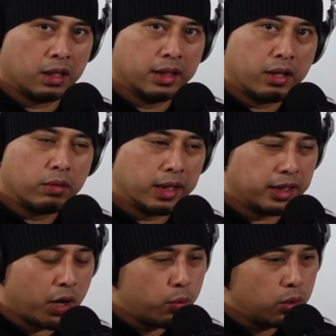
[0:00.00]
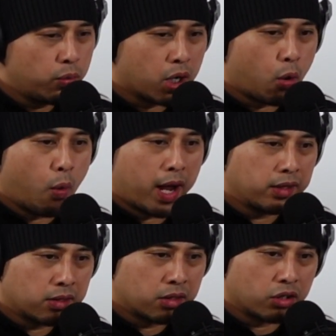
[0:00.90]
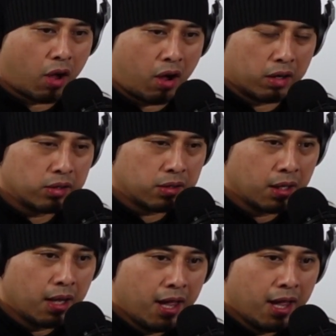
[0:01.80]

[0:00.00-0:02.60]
Literally, they will request songs